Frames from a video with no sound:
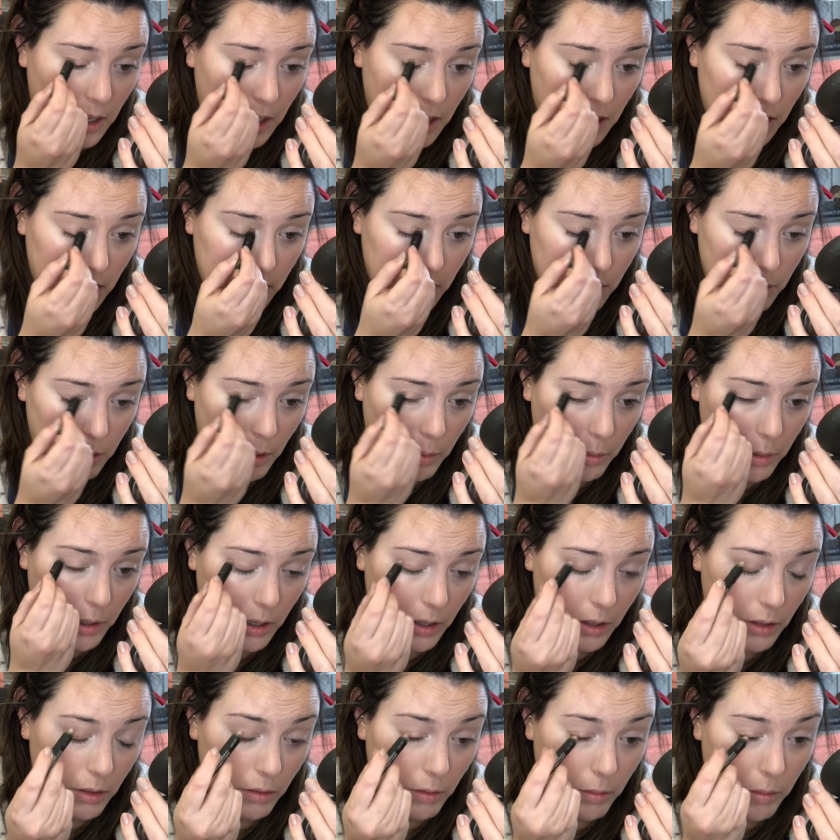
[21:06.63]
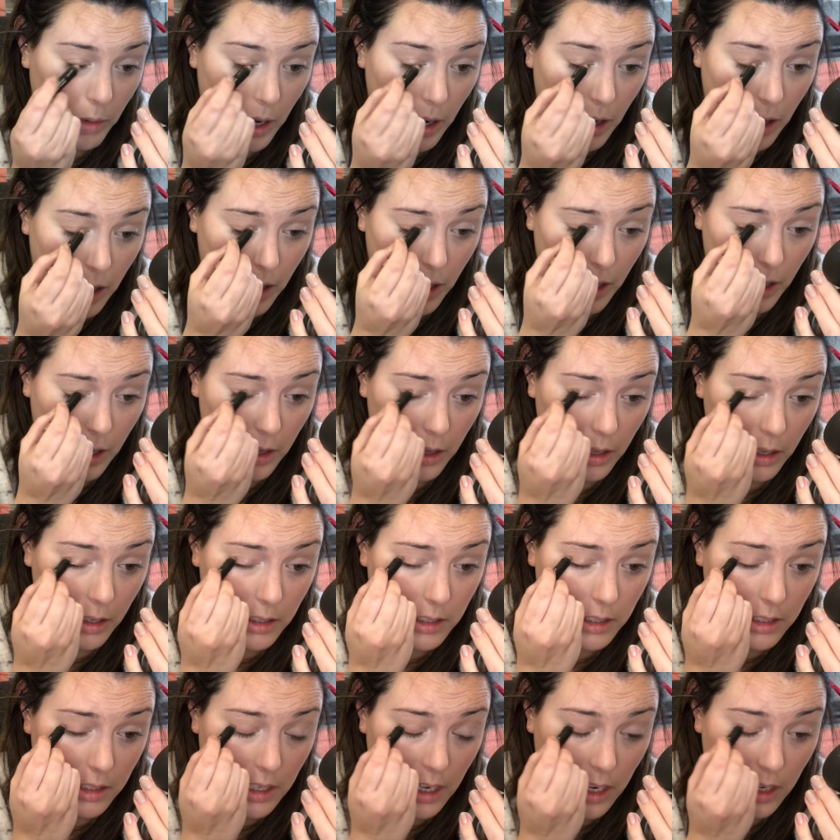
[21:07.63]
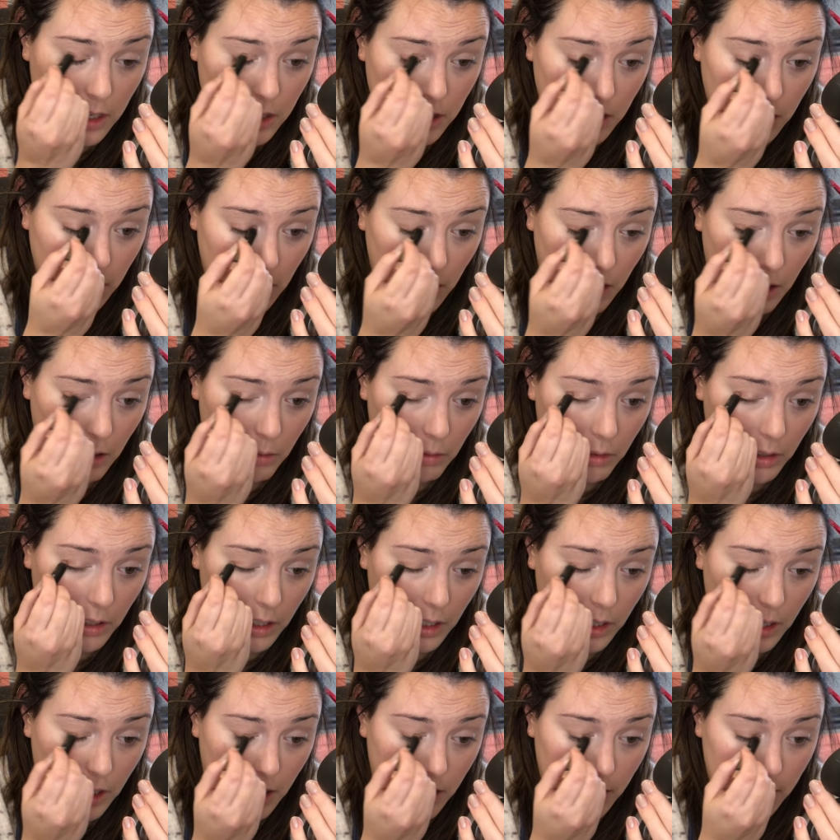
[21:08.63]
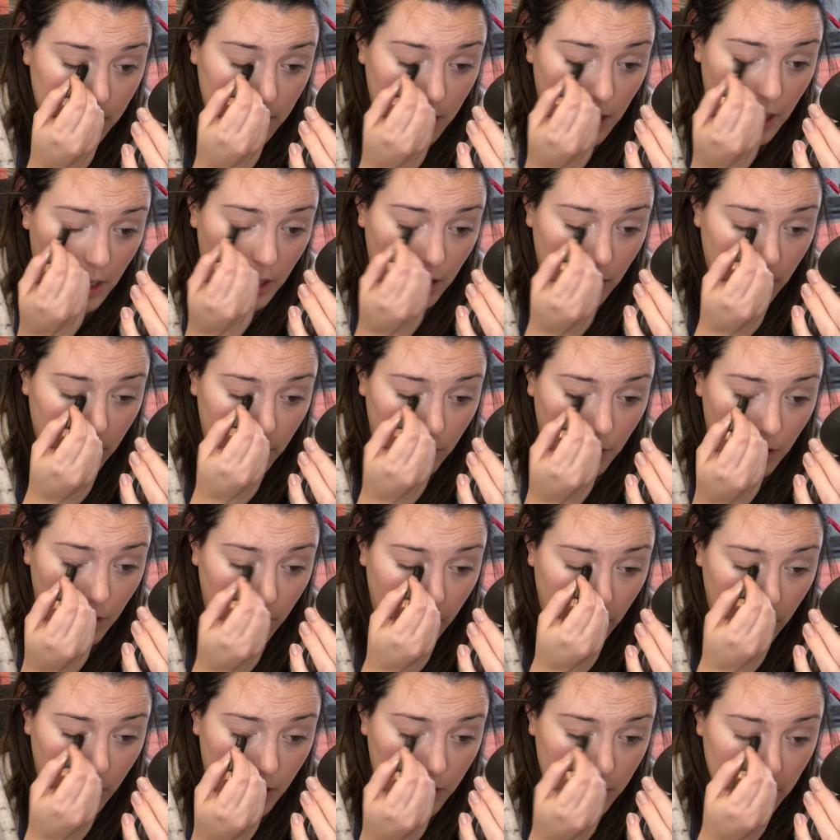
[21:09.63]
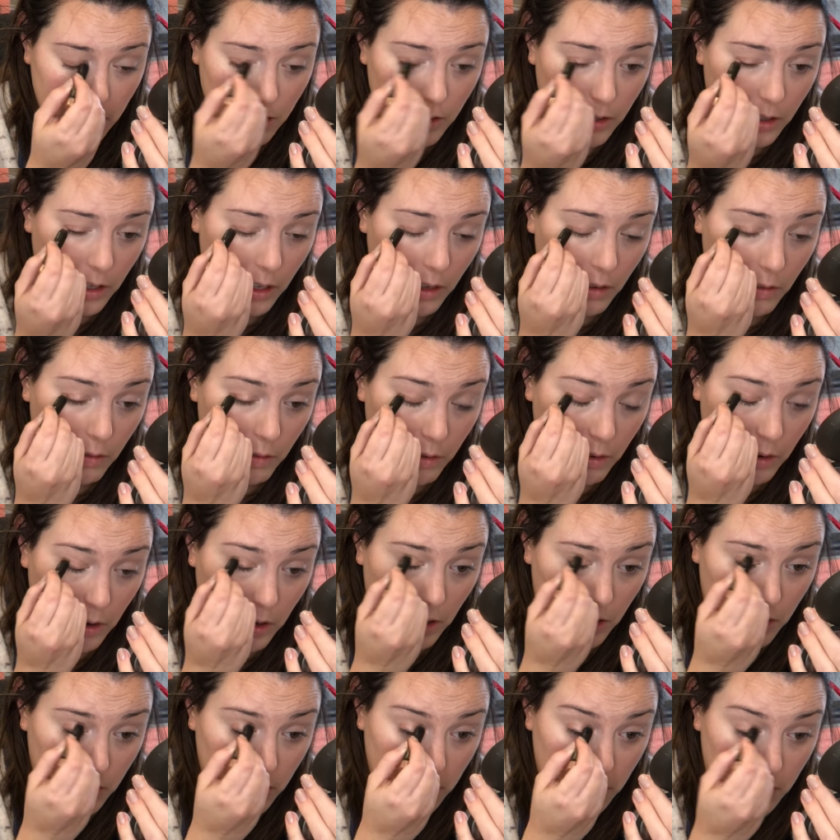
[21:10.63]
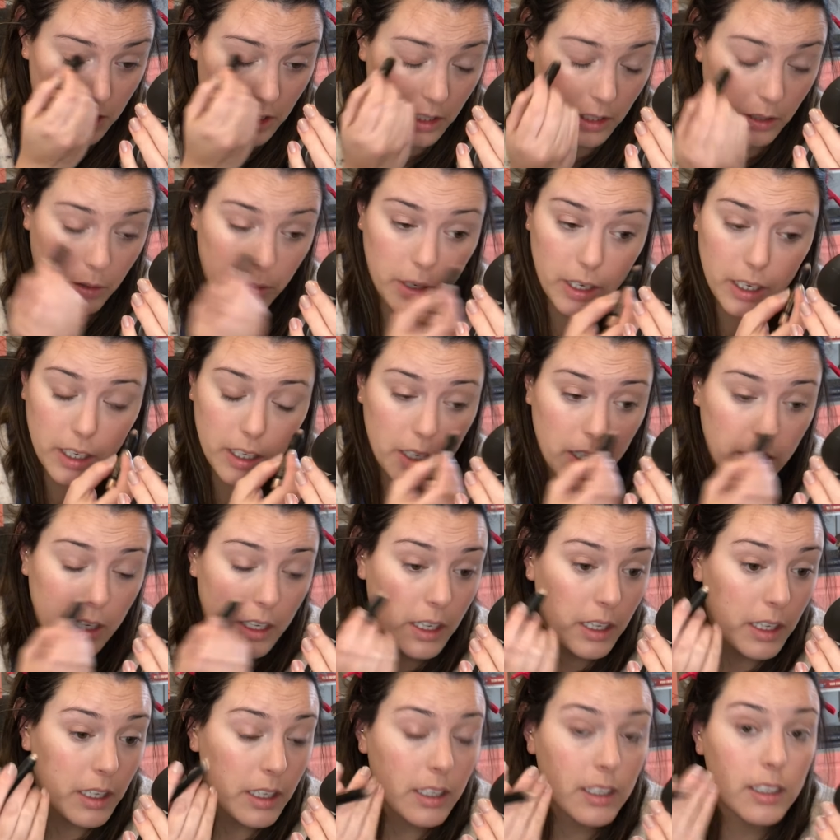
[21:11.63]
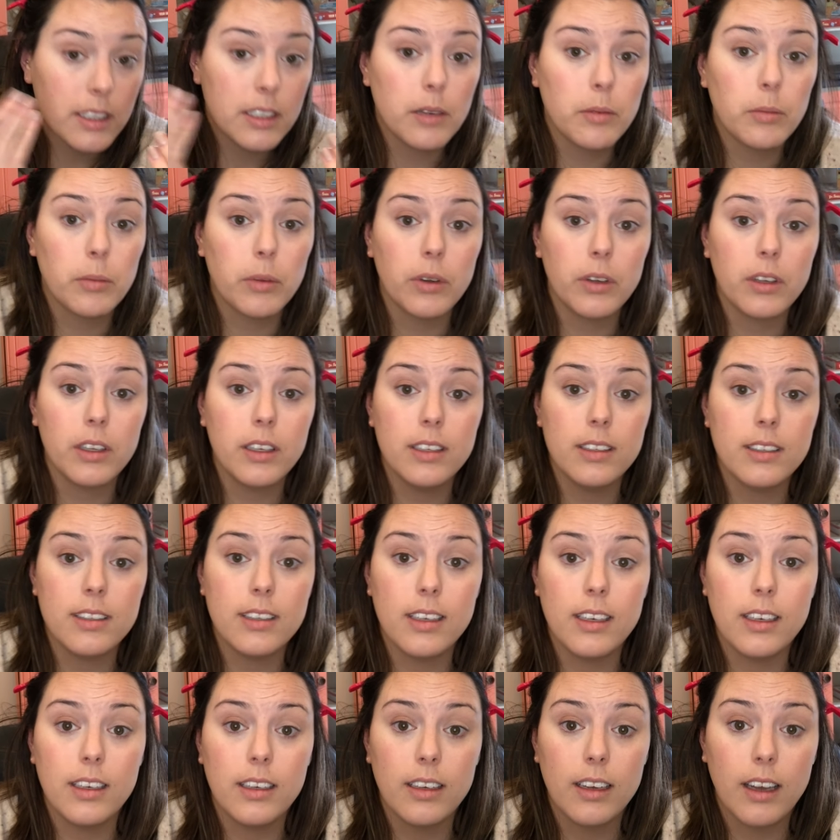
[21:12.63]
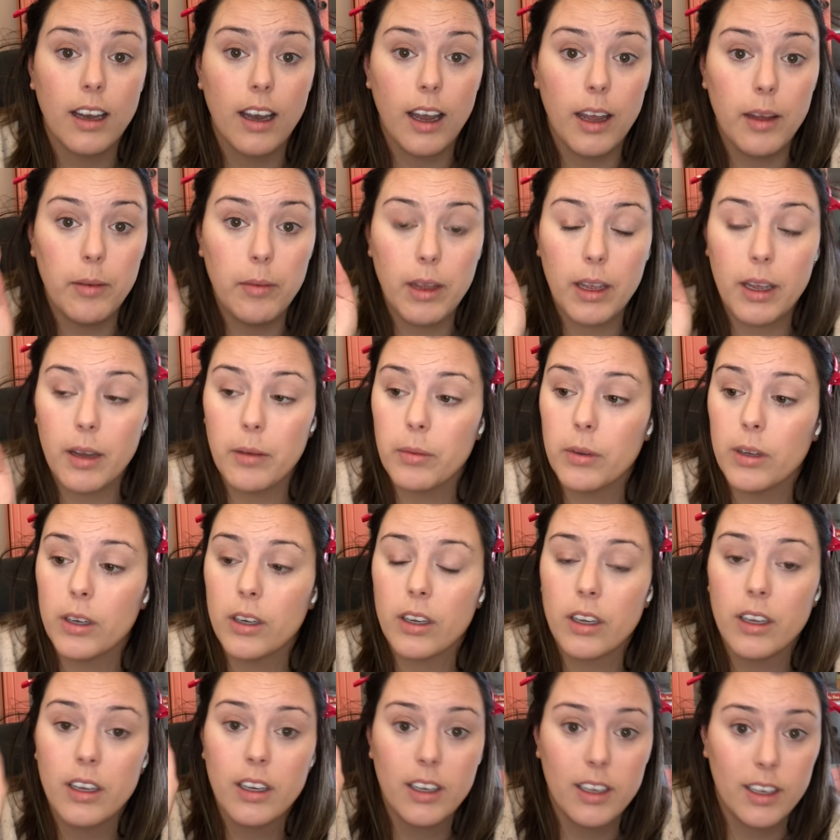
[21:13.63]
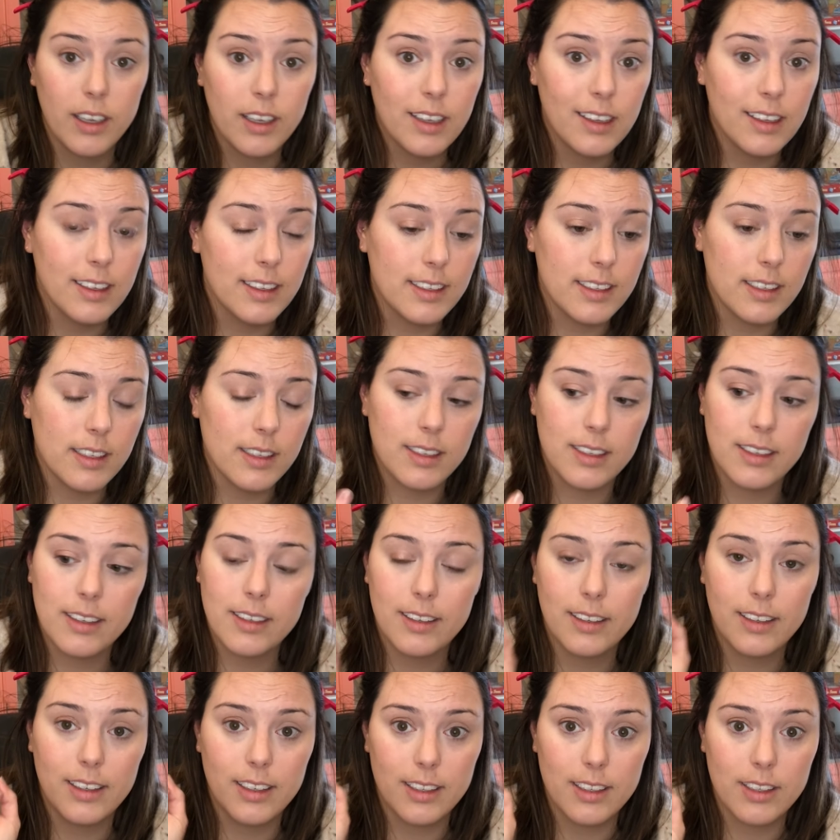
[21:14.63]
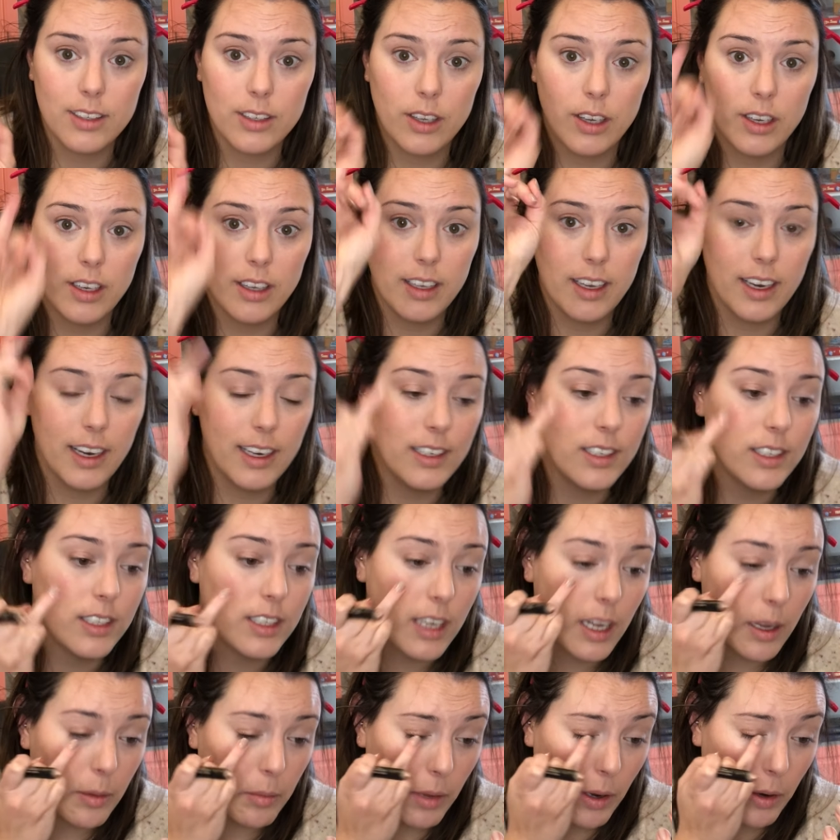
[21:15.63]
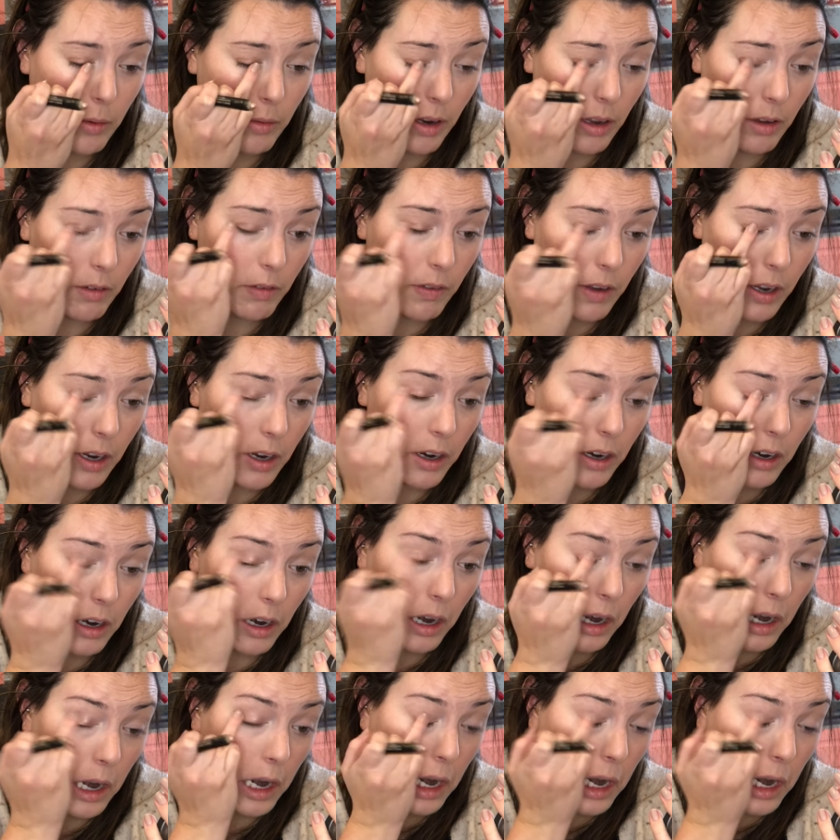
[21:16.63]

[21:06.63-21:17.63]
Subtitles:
I just rub it all over my eye, and this is actually like a really nice kind of, if you guys are looking for just a quick, simple, easy eye makeup look, this is good. Then I just take my ring finger,